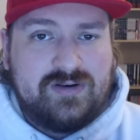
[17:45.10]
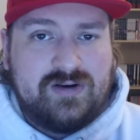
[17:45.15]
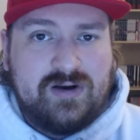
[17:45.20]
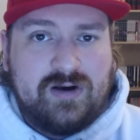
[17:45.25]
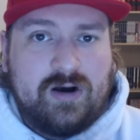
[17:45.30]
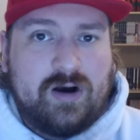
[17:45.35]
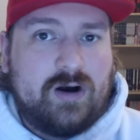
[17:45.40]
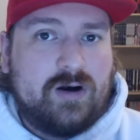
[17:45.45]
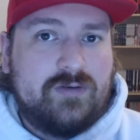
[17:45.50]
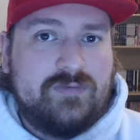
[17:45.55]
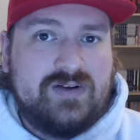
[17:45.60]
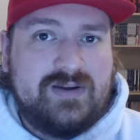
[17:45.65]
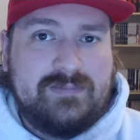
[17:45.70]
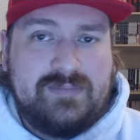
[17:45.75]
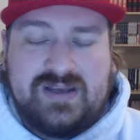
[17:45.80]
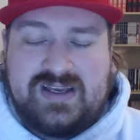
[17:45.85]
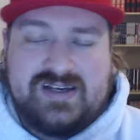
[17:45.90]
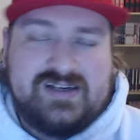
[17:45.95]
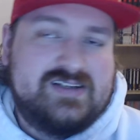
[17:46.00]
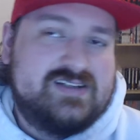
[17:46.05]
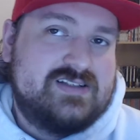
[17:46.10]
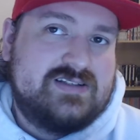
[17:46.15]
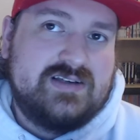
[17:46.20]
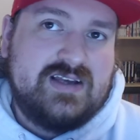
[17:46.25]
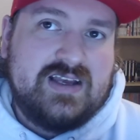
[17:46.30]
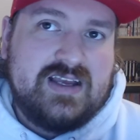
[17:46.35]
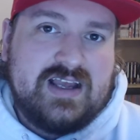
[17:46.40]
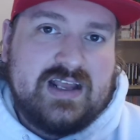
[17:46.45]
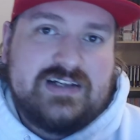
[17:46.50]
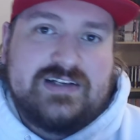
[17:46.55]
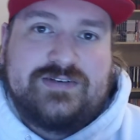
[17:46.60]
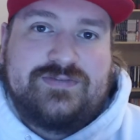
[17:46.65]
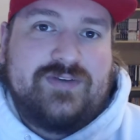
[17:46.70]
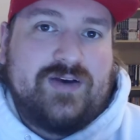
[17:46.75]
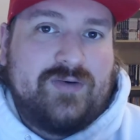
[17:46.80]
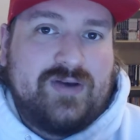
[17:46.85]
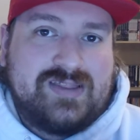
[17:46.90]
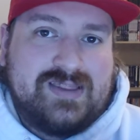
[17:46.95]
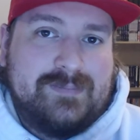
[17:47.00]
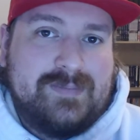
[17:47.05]
all of it because it just
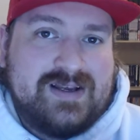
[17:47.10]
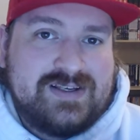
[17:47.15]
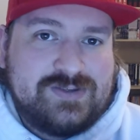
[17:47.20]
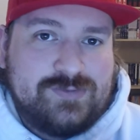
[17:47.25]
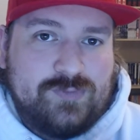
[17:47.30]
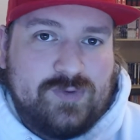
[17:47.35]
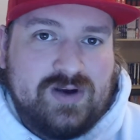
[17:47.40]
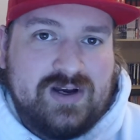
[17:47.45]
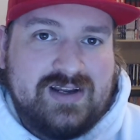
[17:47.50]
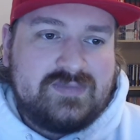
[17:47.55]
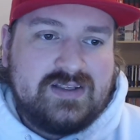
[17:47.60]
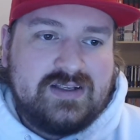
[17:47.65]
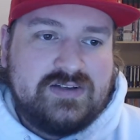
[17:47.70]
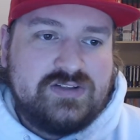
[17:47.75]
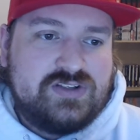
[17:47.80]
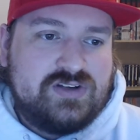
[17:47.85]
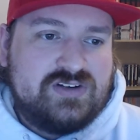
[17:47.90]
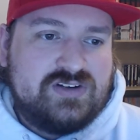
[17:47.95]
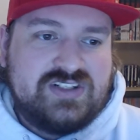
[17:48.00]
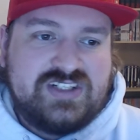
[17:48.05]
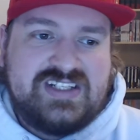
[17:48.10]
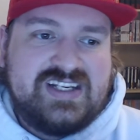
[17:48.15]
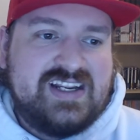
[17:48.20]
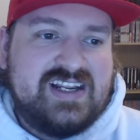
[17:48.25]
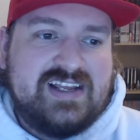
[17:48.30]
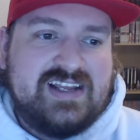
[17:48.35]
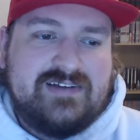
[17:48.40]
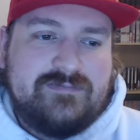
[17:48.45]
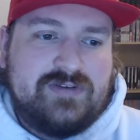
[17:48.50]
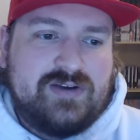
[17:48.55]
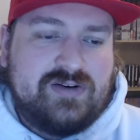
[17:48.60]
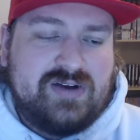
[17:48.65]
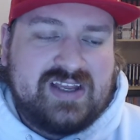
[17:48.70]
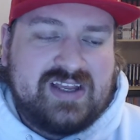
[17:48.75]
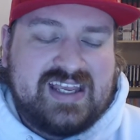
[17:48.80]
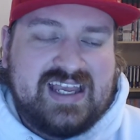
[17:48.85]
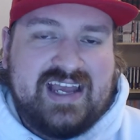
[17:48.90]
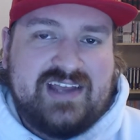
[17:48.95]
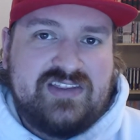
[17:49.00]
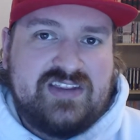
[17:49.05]
felt like the best one. So it just didn't feel
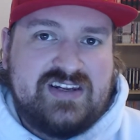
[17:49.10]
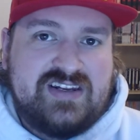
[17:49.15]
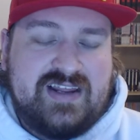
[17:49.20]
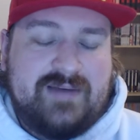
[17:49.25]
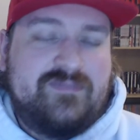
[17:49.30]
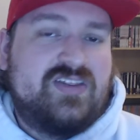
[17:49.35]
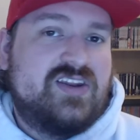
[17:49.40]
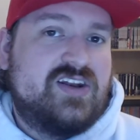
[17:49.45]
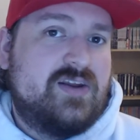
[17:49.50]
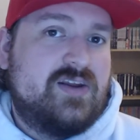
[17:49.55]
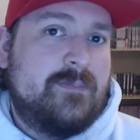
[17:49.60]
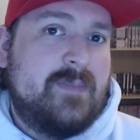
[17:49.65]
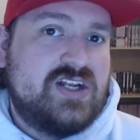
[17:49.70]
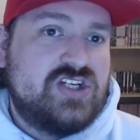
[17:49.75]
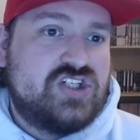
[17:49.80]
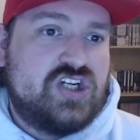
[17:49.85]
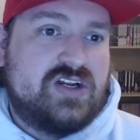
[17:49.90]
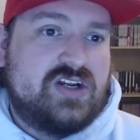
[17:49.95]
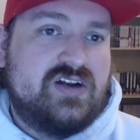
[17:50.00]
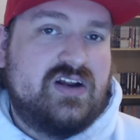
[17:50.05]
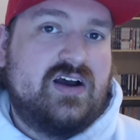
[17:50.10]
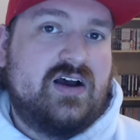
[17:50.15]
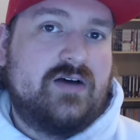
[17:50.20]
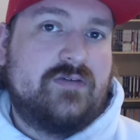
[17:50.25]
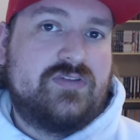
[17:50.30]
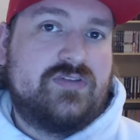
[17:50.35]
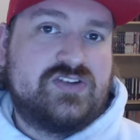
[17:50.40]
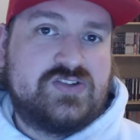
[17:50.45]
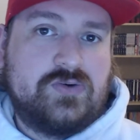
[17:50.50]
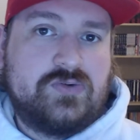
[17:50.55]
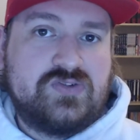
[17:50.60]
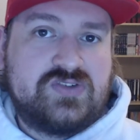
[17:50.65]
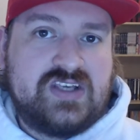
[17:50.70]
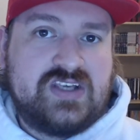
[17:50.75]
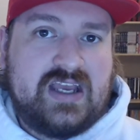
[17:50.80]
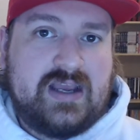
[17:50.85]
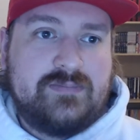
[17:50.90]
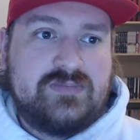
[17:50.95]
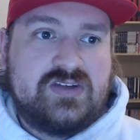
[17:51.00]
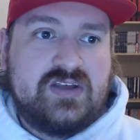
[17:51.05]
like it had the depth and dimension of the Souls
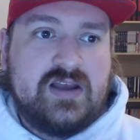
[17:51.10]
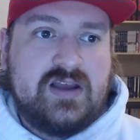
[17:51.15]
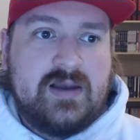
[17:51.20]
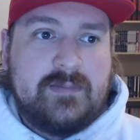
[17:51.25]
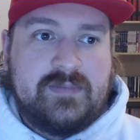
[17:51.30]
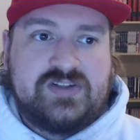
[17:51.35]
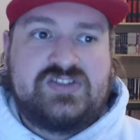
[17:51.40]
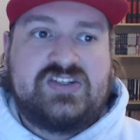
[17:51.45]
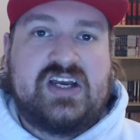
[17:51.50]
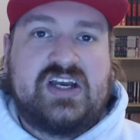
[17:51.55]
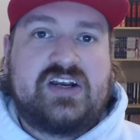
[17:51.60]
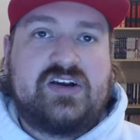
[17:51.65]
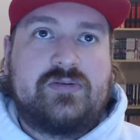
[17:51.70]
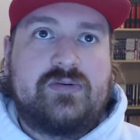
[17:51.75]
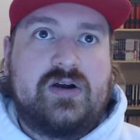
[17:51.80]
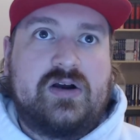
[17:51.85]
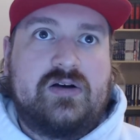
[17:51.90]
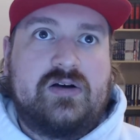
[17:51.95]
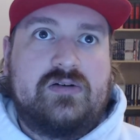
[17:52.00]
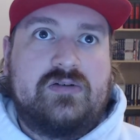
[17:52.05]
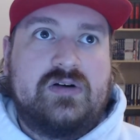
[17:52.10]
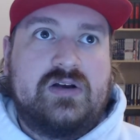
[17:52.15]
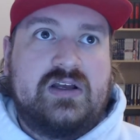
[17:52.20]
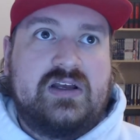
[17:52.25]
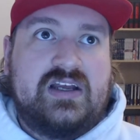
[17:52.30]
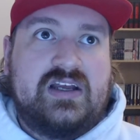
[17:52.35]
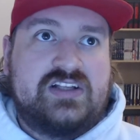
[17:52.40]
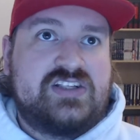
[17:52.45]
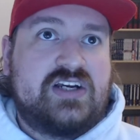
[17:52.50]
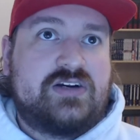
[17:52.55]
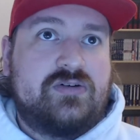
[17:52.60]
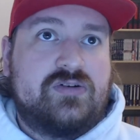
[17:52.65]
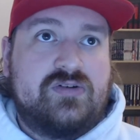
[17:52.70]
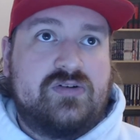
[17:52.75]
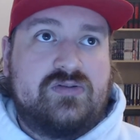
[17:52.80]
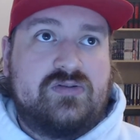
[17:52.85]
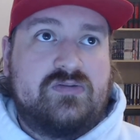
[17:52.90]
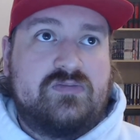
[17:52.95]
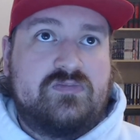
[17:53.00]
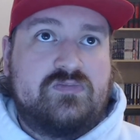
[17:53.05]
games. But
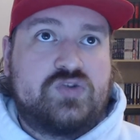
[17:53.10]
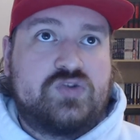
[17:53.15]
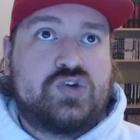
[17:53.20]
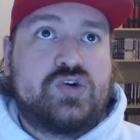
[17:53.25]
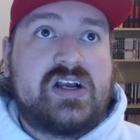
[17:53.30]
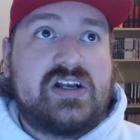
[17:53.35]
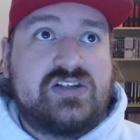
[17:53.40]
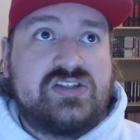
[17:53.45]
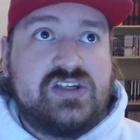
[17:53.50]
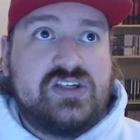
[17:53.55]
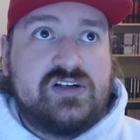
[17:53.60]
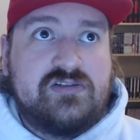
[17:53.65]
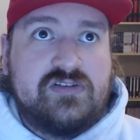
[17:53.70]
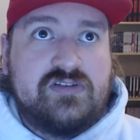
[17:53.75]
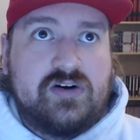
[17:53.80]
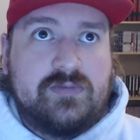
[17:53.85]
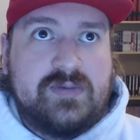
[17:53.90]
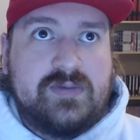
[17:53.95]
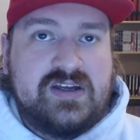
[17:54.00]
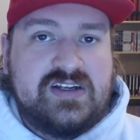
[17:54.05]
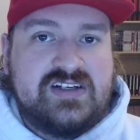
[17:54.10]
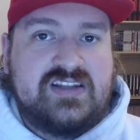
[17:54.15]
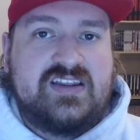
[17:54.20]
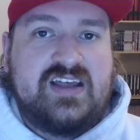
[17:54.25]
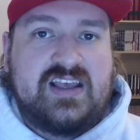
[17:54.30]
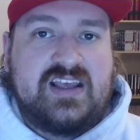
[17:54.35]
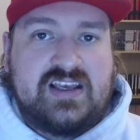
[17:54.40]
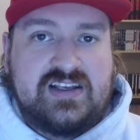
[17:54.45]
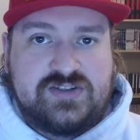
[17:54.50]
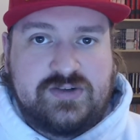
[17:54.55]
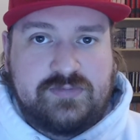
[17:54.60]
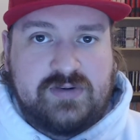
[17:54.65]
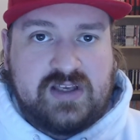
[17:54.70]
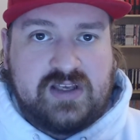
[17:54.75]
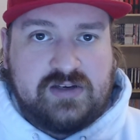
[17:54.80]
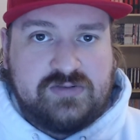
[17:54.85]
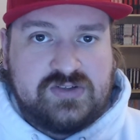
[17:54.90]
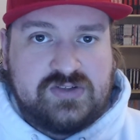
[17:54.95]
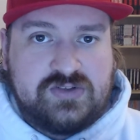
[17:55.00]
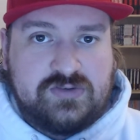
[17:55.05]
Sekiro tricks you a little bit into thinking it's a
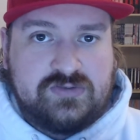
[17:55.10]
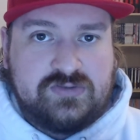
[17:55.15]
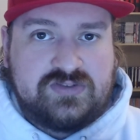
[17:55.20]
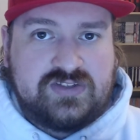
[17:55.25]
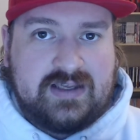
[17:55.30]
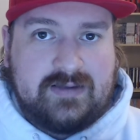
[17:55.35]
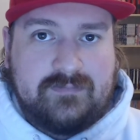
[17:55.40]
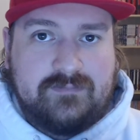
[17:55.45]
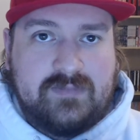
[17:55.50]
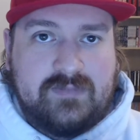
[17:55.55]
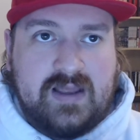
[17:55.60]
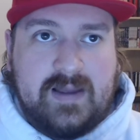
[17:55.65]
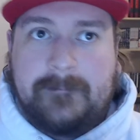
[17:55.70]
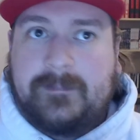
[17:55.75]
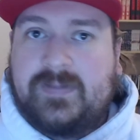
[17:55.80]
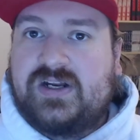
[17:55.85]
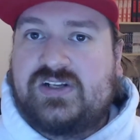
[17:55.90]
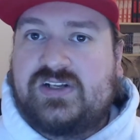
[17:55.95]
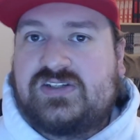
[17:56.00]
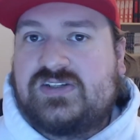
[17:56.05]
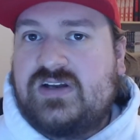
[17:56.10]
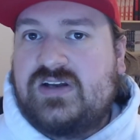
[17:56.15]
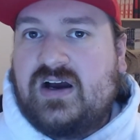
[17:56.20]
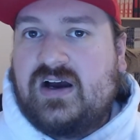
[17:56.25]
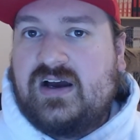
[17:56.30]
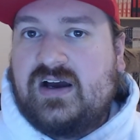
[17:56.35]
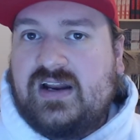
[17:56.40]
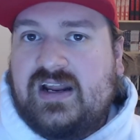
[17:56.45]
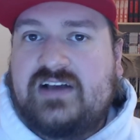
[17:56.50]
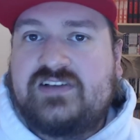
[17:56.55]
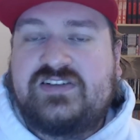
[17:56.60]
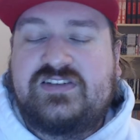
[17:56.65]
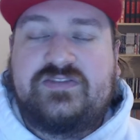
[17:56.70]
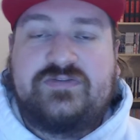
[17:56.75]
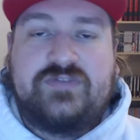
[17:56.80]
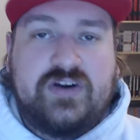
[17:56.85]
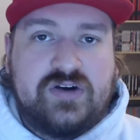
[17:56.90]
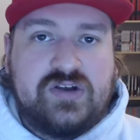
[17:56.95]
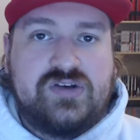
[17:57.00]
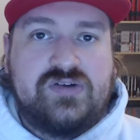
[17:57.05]
regular Souls game, but it's not. It has this
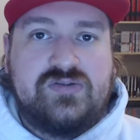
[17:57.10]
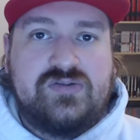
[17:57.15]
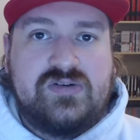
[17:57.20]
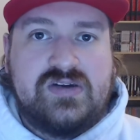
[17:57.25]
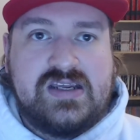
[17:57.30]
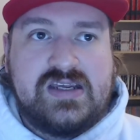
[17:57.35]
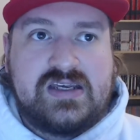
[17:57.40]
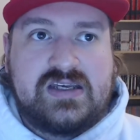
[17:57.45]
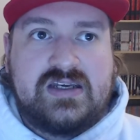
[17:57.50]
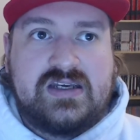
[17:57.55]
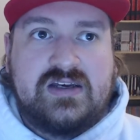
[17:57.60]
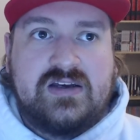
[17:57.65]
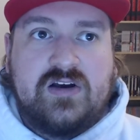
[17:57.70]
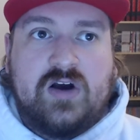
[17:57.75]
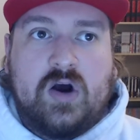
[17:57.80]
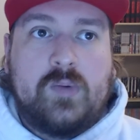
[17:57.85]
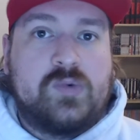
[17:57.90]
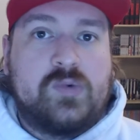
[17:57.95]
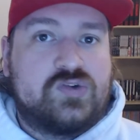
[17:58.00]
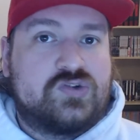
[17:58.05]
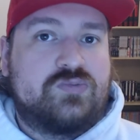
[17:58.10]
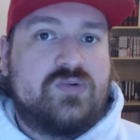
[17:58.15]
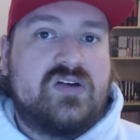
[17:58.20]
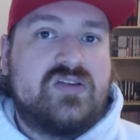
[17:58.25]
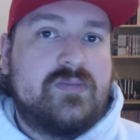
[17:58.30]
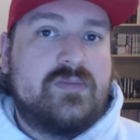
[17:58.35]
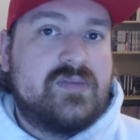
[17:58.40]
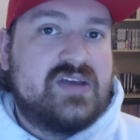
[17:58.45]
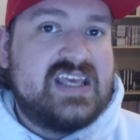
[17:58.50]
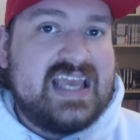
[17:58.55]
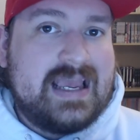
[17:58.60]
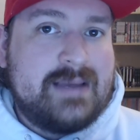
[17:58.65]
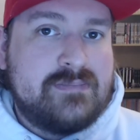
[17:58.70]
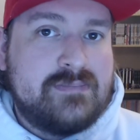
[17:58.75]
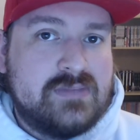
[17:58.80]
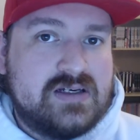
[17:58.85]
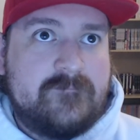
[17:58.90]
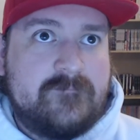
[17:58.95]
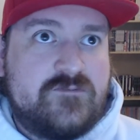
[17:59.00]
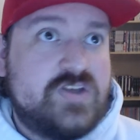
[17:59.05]
very unique, almost rhythm
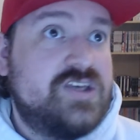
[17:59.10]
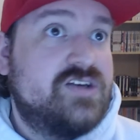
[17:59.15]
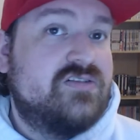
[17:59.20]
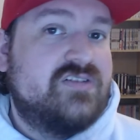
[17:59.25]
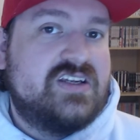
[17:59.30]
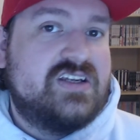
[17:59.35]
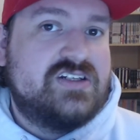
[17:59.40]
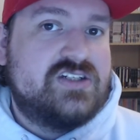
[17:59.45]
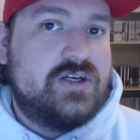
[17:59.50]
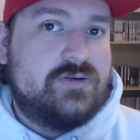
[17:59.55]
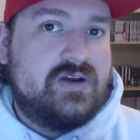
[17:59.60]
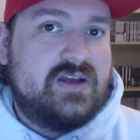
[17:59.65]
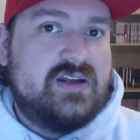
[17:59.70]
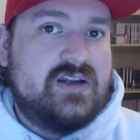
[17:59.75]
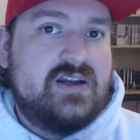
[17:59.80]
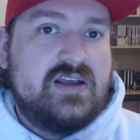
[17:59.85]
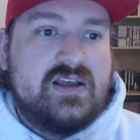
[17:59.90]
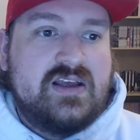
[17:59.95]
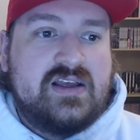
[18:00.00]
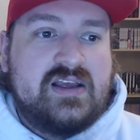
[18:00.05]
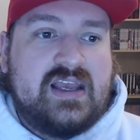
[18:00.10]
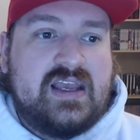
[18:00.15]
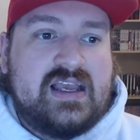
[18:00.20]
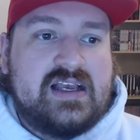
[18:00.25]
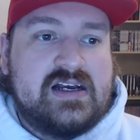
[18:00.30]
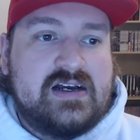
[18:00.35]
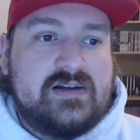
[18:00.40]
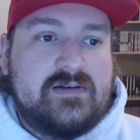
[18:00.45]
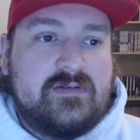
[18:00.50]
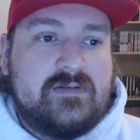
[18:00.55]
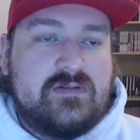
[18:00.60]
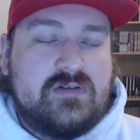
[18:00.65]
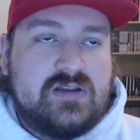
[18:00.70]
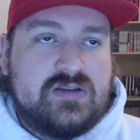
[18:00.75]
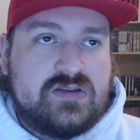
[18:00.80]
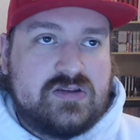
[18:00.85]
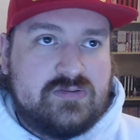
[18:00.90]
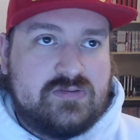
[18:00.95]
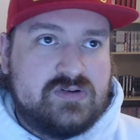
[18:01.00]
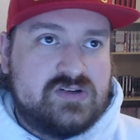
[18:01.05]
game feeling to it.
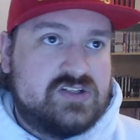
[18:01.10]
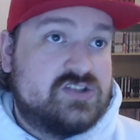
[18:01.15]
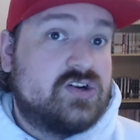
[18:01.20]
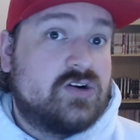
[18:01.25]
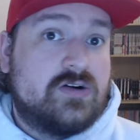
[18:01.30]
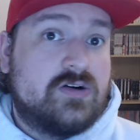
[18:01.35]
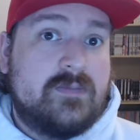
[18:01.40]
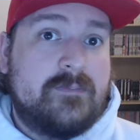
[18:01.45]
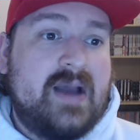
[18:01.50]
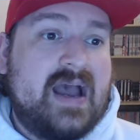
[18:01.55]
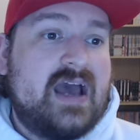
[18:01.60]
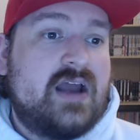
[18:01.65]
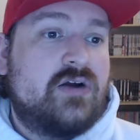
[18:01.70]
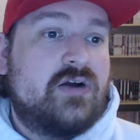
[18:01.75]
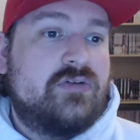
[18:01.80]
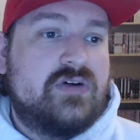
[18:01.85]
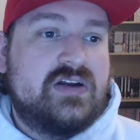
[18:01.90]
And there was a certain battle in